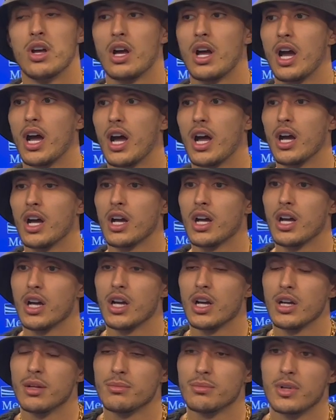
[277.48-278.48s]

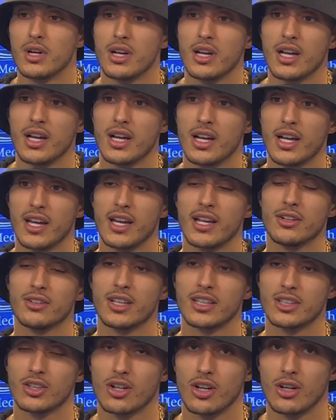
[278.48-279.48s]
I don't
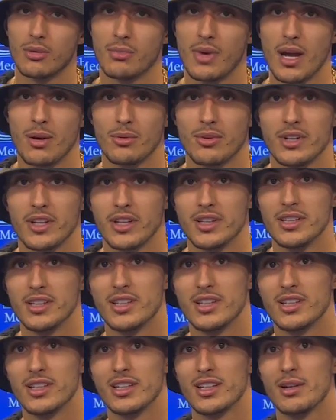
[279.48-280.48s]
like to call it bobblehead.
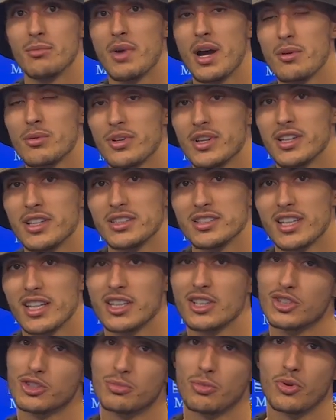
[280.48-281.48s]
Bobblehead is like
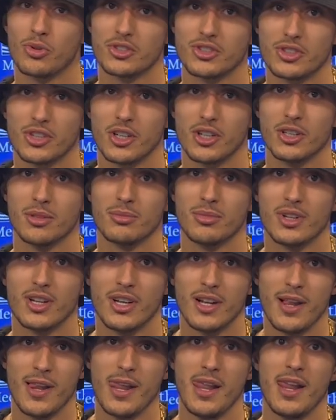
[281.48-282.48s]
a sports term.
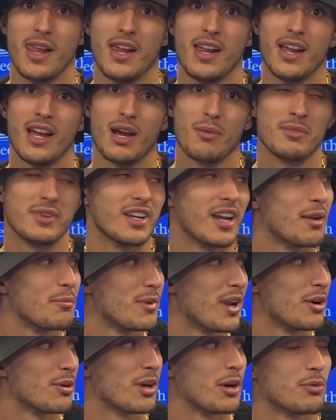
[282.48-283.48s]
I mean,
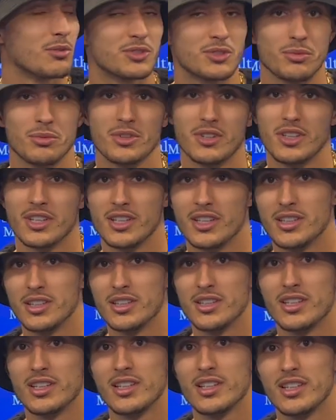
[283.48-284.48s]
I wasn't really in,
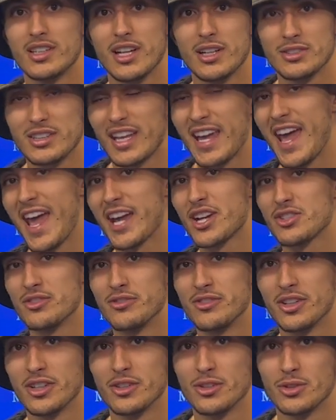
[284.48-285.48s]
I was like action
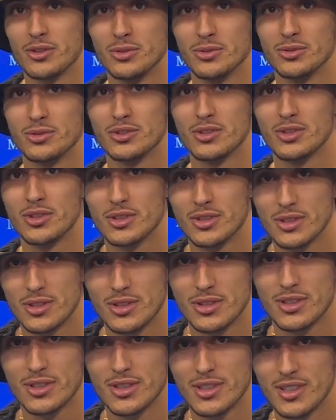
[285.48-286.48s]
figure
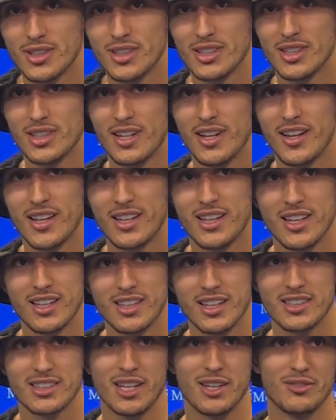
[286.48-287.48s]
clues. I
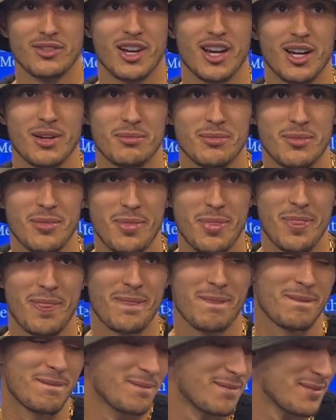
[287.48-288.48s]
like that vibe.
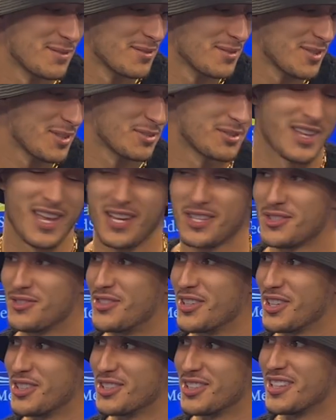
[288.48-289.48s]
I was an action
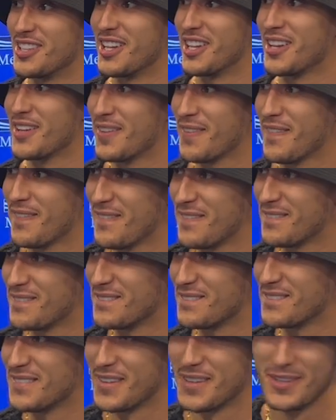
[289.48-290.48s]
figure today.
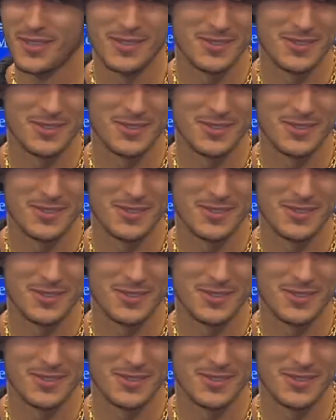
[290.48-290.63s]
Yeah.